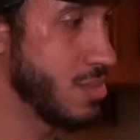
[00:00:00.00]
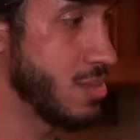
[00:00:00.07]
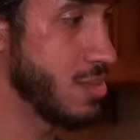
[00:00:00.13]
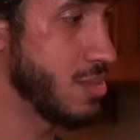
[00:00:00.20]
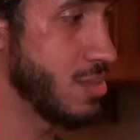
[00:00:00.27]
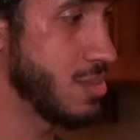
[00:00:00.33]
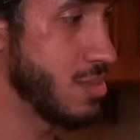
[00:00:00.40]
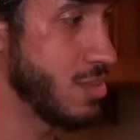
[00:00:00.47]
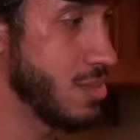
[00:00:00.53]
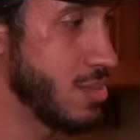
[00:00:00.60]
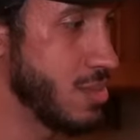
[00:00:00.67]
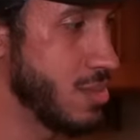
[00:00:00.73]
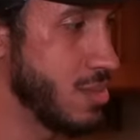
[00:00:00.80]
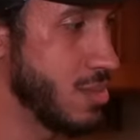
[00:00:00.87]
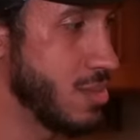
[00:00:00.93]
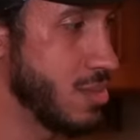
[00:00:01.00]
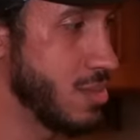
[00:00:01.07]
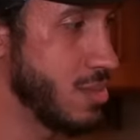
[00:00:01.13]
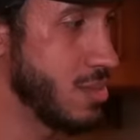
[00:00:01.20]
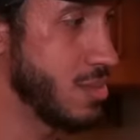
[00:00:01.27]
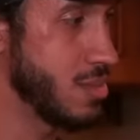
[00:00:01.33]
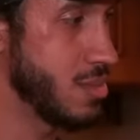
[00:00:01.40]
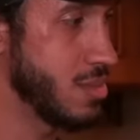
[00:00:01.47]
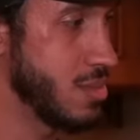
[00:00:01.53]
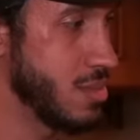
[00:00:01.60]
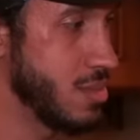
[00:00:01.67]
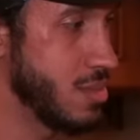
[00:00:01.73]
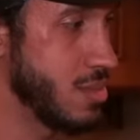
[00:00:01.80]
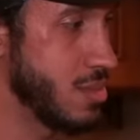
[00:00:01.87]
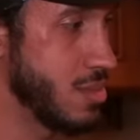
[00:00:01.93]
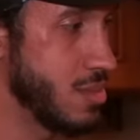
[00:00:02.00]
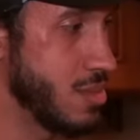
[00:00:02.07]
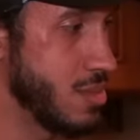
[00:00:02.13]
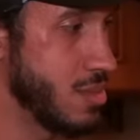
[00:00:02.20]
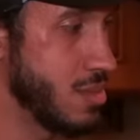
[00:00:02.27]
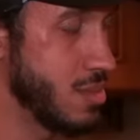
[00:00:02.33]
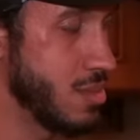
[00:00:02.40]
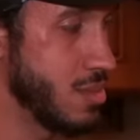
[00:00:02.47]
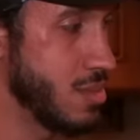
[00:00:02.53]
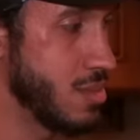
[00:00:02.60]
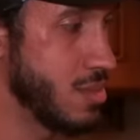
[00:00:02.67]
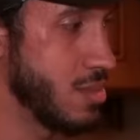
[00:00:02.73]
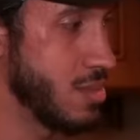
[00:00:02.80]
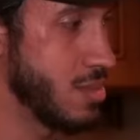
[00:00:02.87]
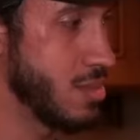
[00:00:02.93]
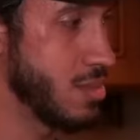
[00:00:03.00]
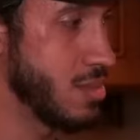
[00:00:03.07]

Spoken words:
This person isn't speaking.